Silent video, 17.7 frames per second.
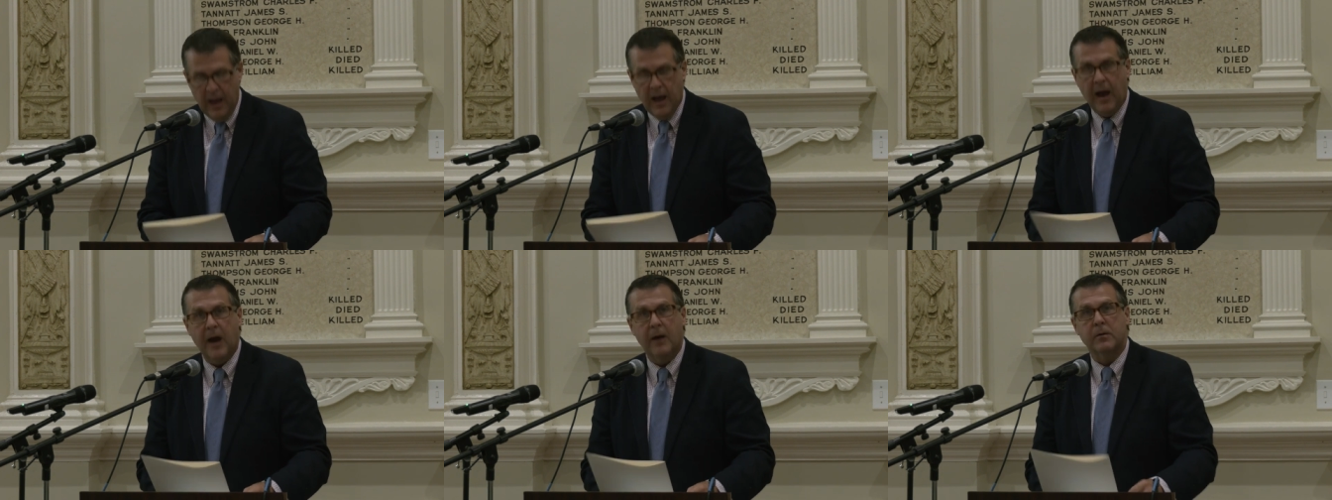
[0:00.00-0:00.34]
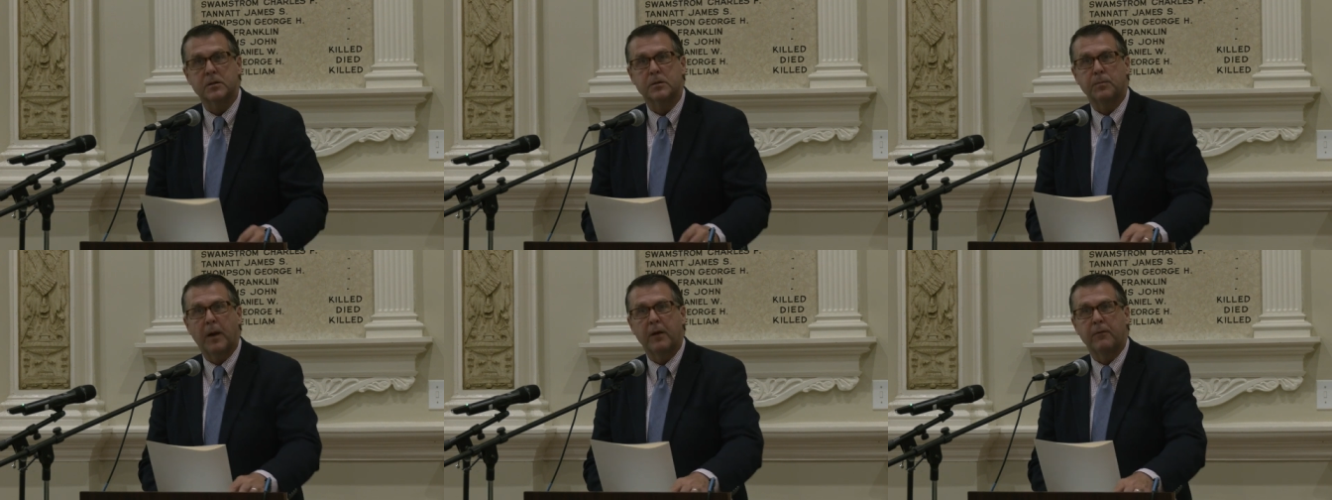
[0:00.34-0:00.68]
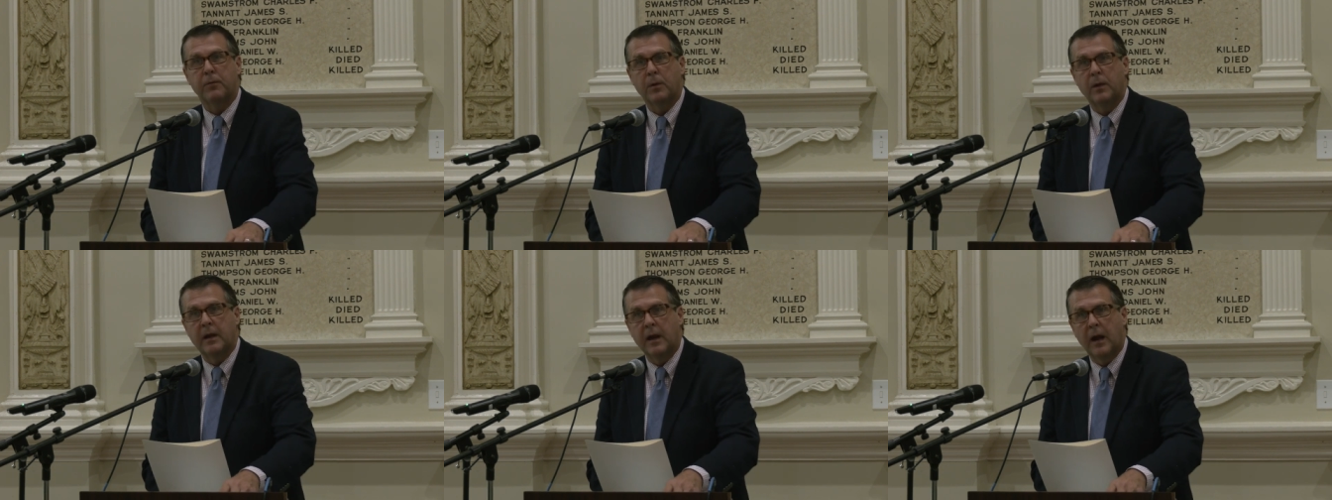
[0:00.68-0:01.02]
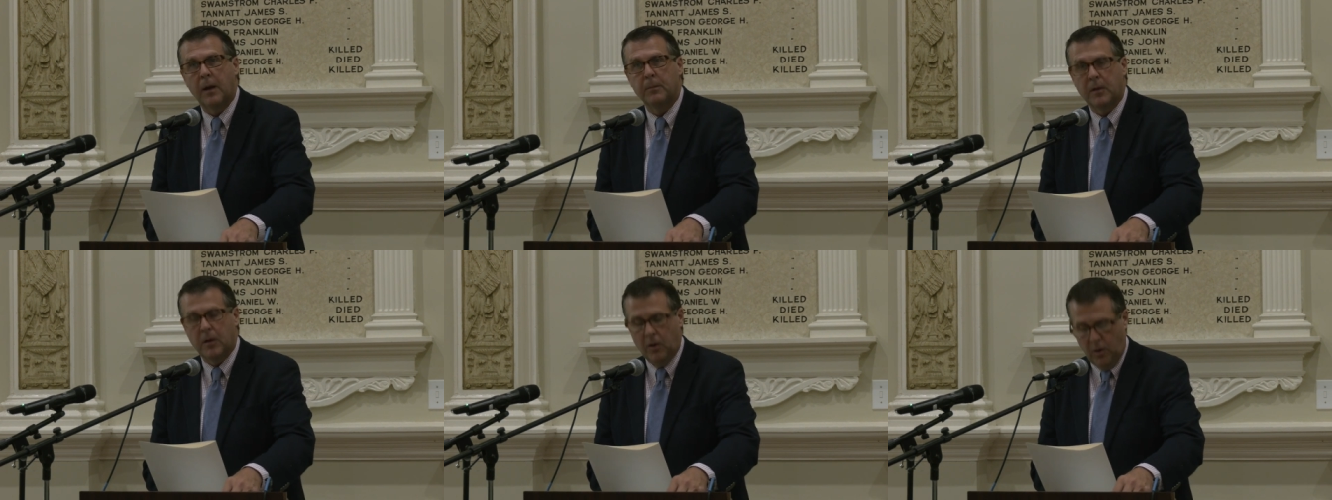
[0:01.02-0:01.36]
I respectfully and
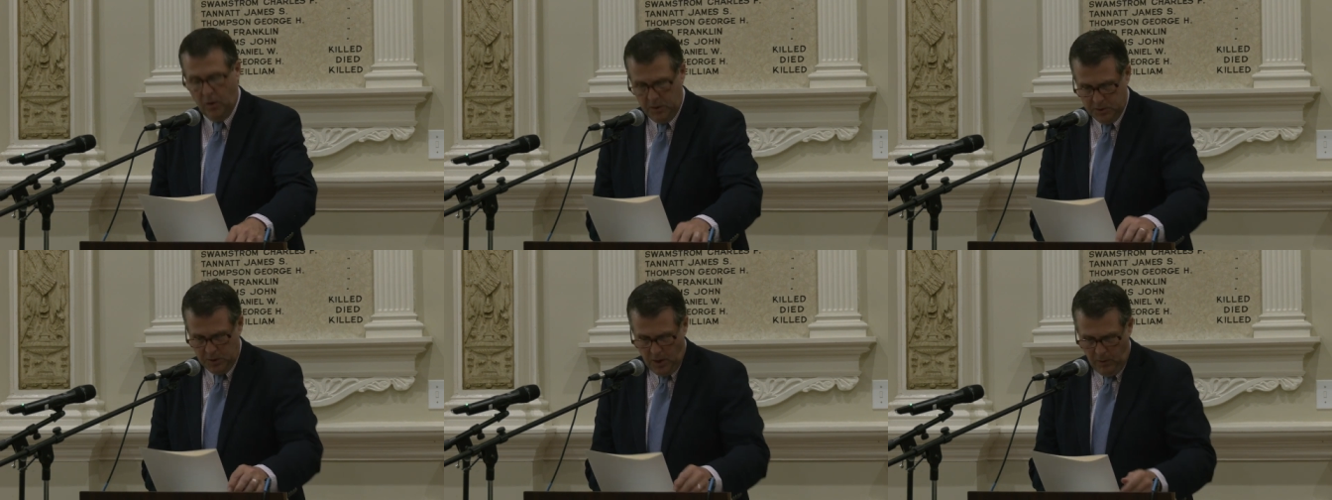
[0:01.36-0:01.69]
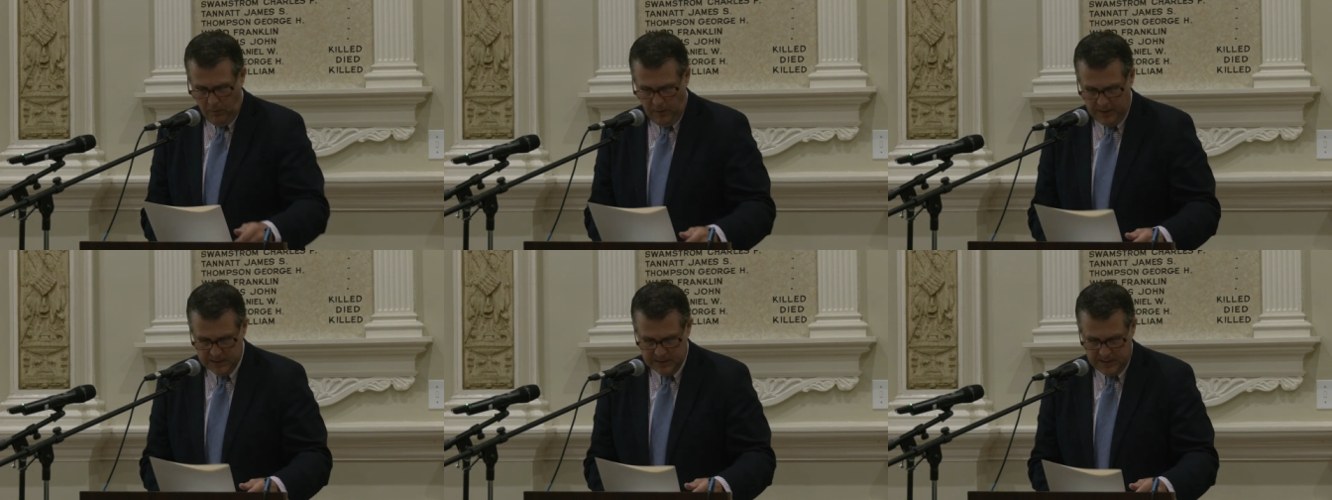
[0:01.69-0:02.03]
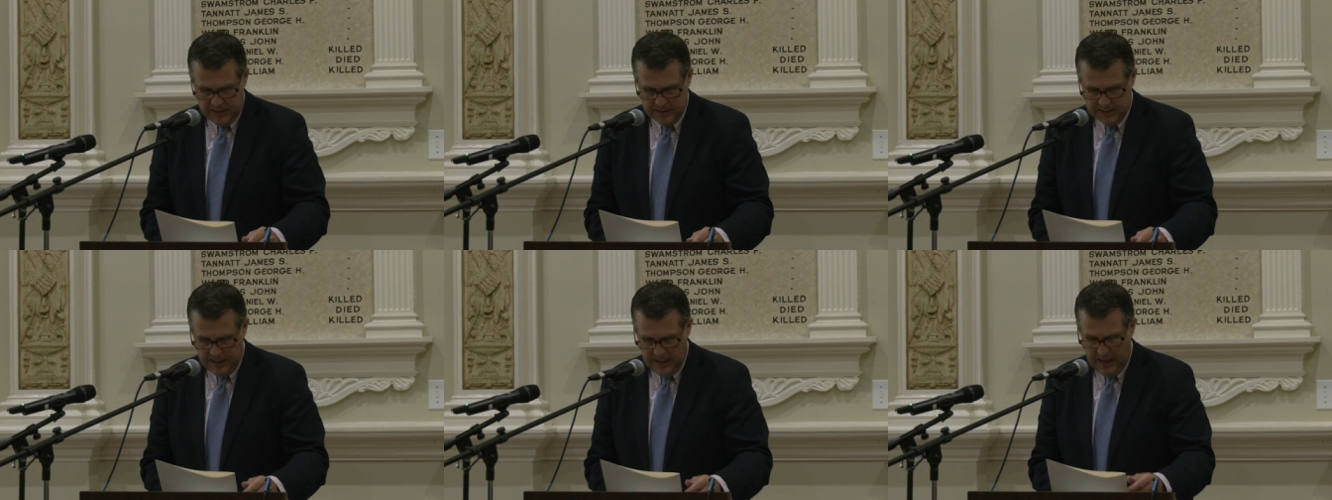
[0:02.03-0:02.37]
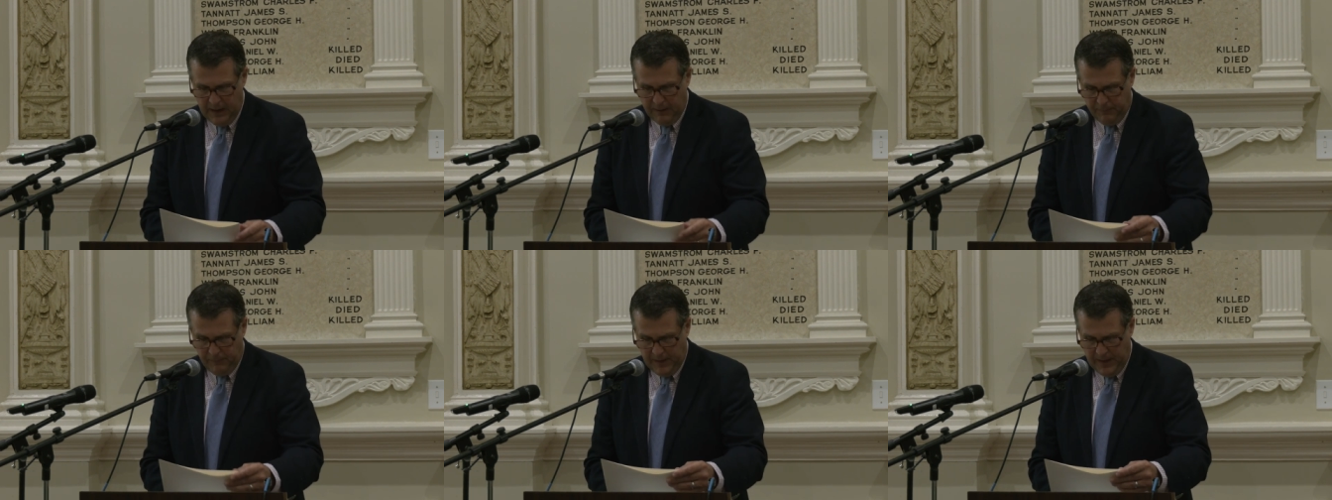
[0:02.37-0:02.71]
humbly urge all residents in
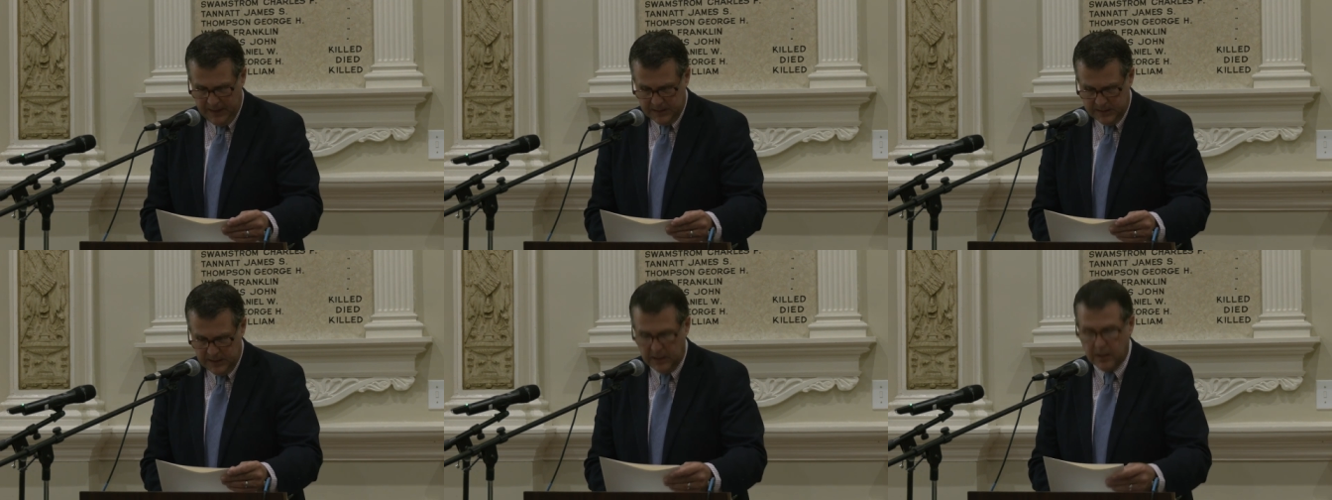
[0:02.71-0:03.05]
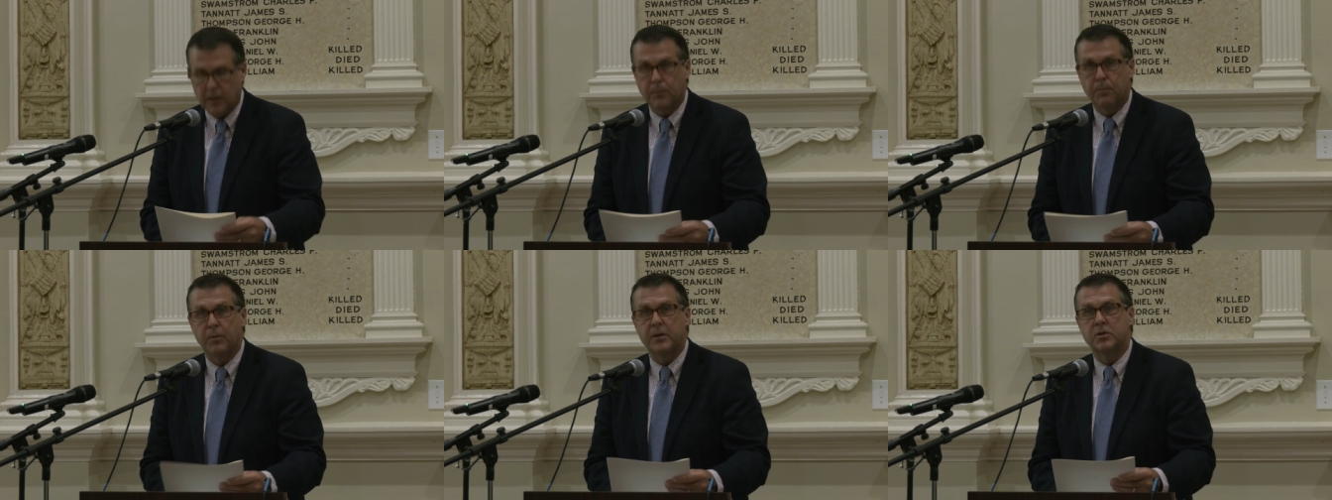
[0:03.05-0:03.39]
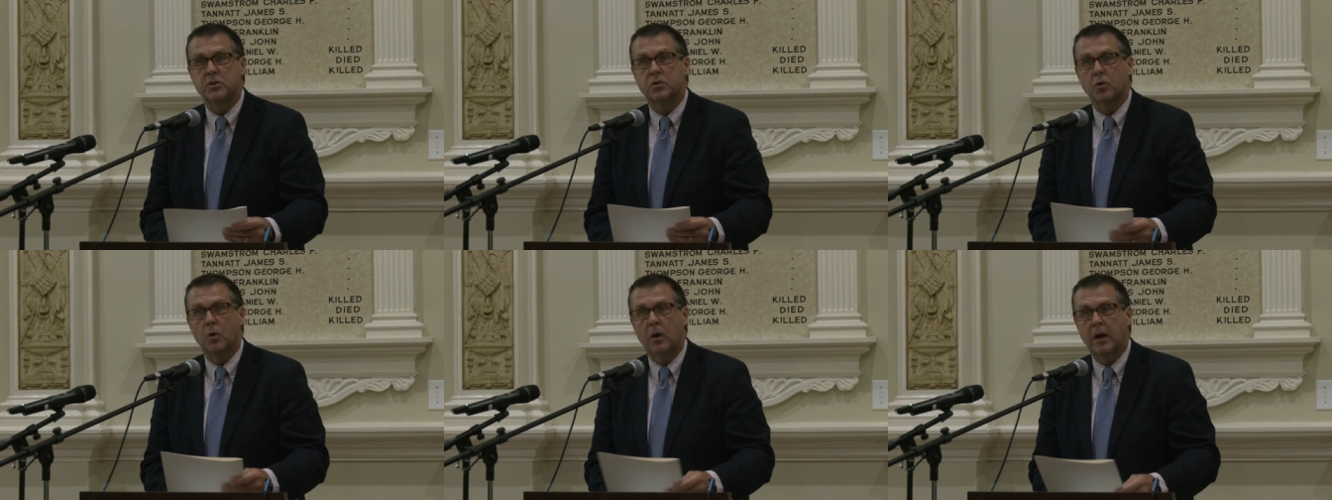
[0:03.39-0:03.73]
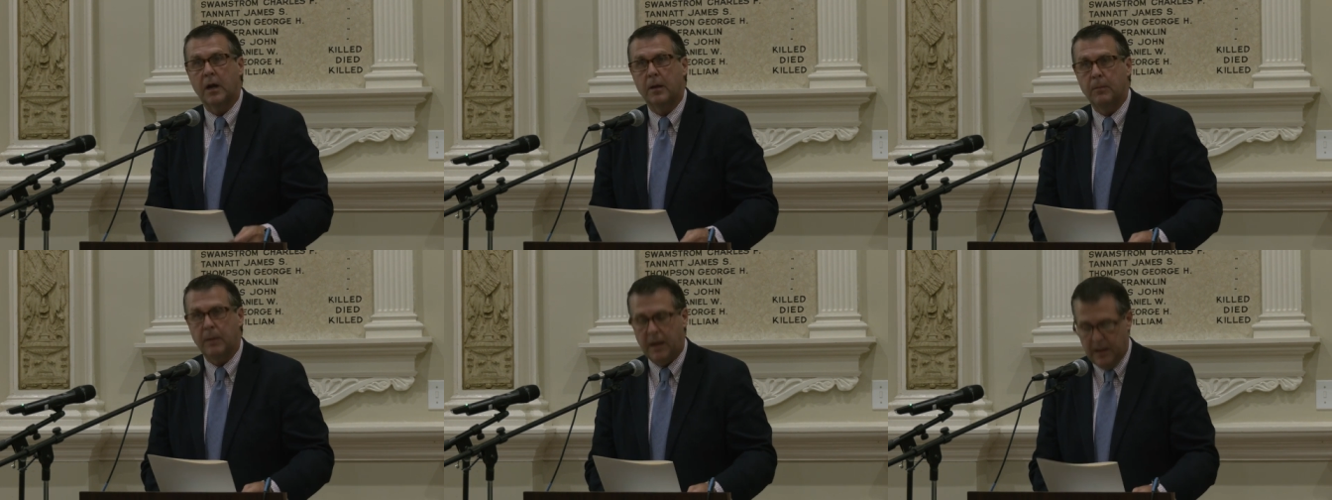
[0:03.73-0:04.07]
our fine city to please
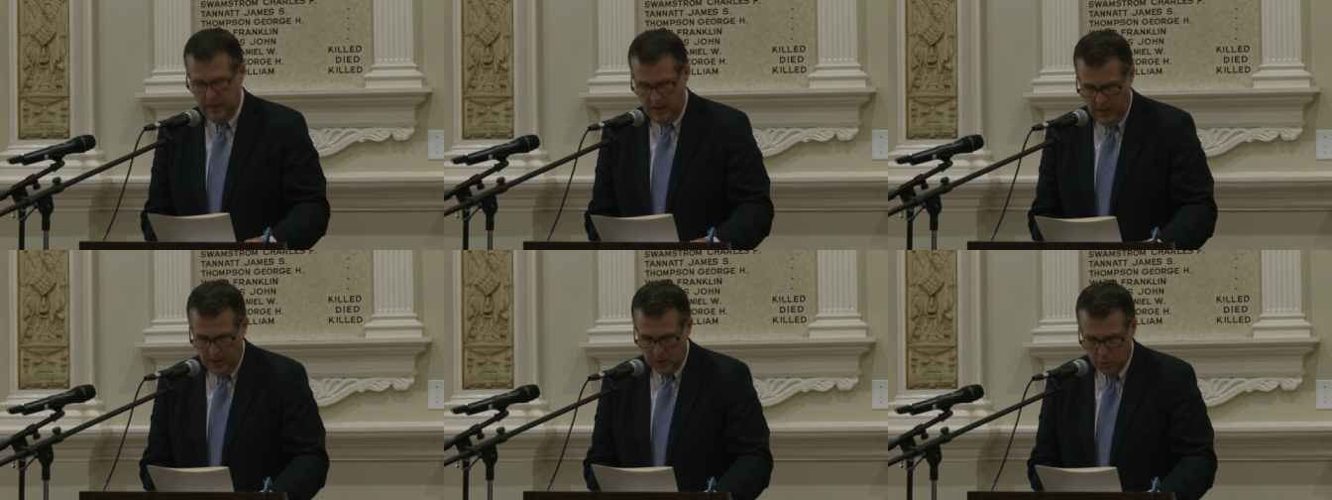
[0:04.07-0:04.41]
joining me,